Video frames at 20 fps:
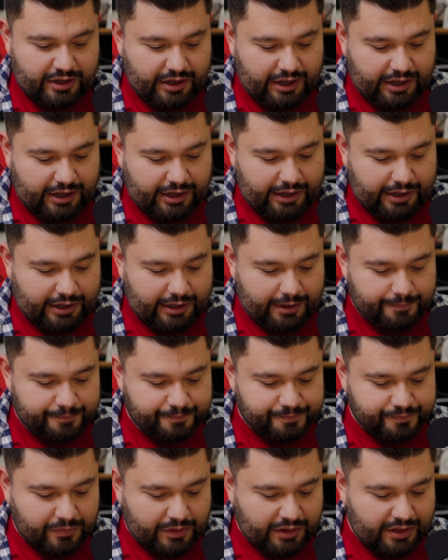
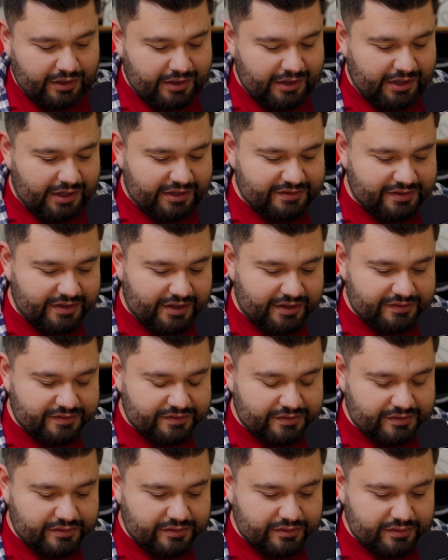It
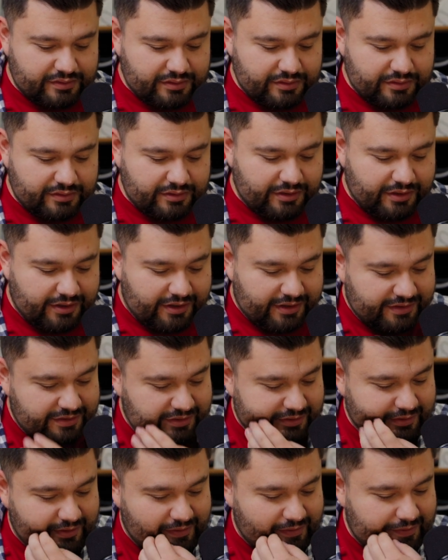says,
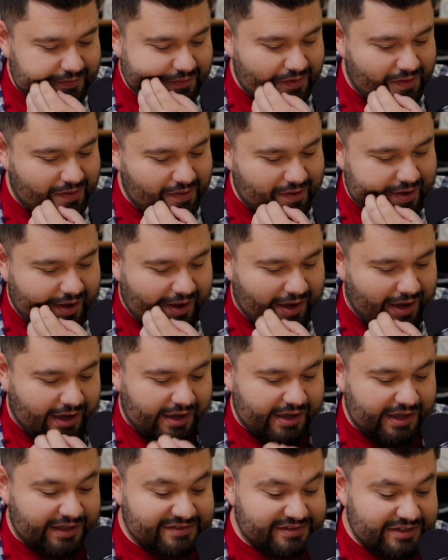
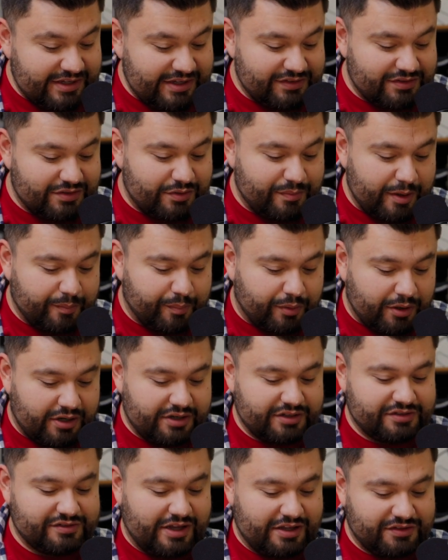it's easier to make
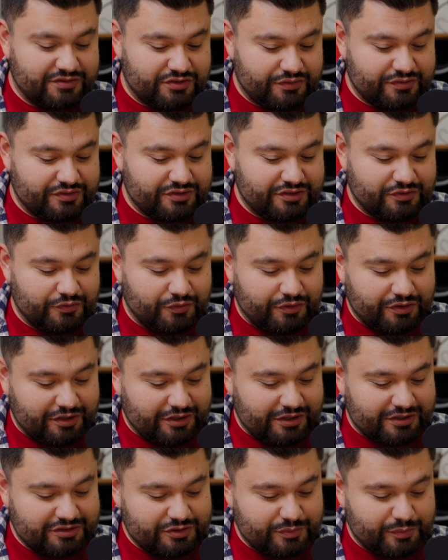products and services for the
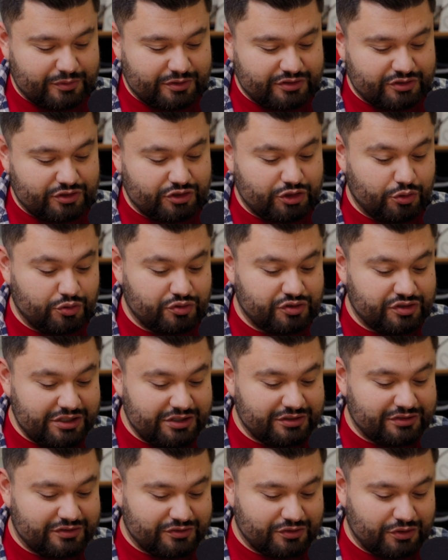customers you
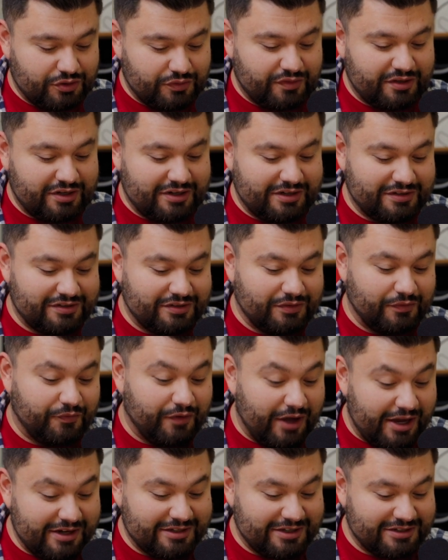seek to serve than it is to
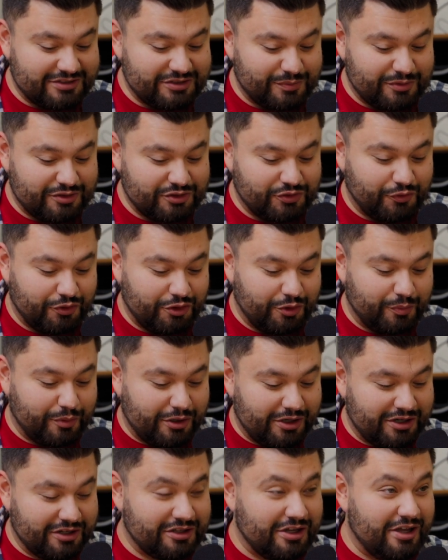find customers for your
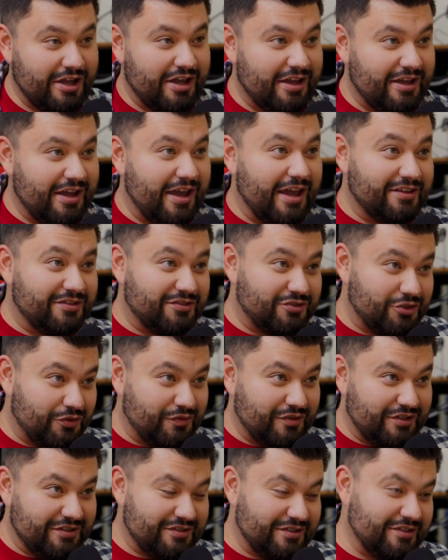product and
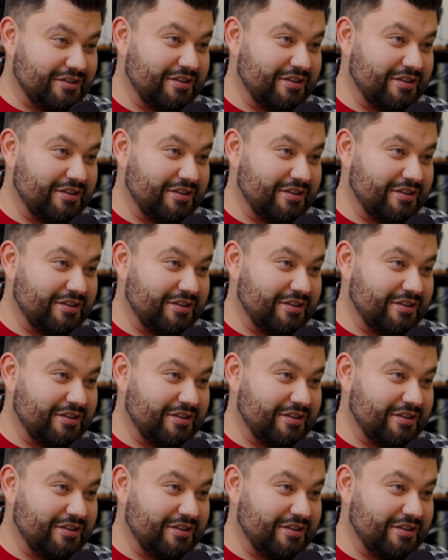service.